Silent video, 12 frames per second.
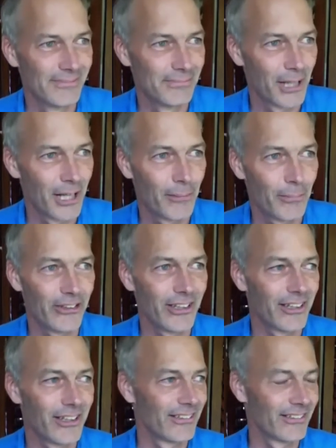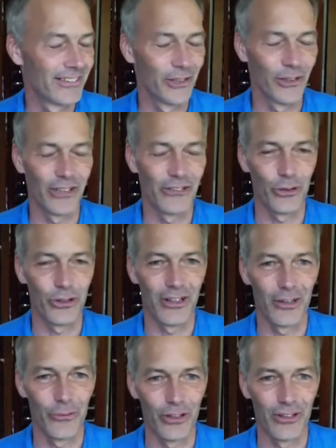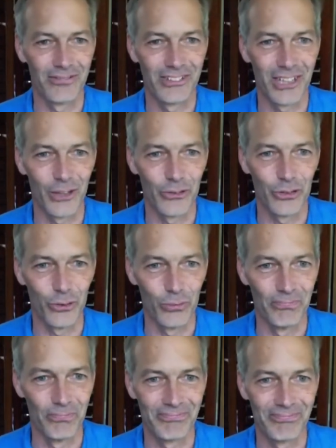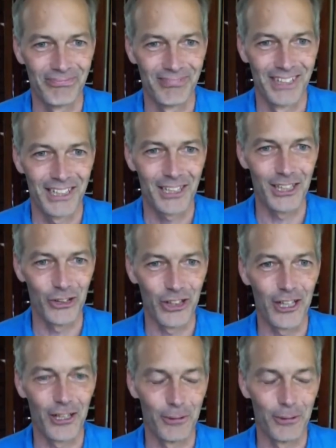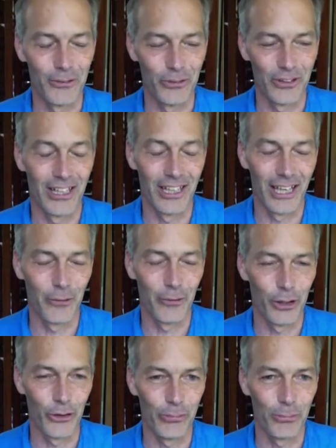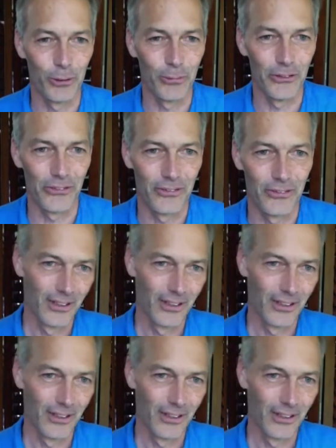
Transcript: Mom, I did it. That sort of. I don't want to sound too cliche, but I had one of those moments.